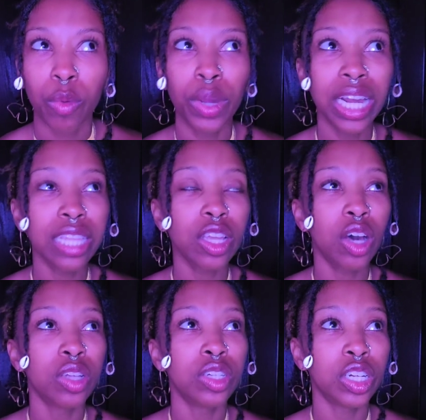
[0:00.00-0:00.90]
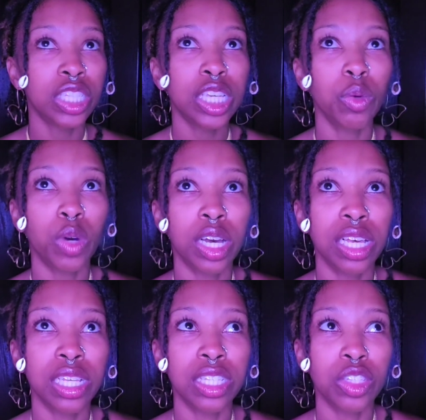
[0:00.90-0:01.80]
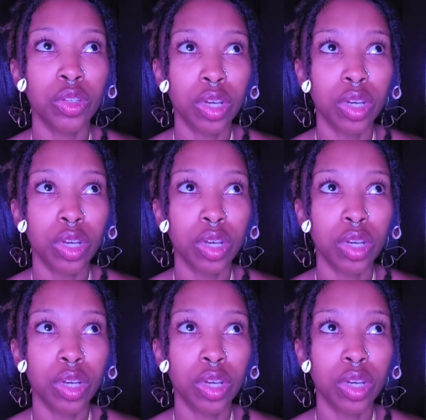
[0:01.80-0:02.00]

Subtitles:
when I thought nursing was,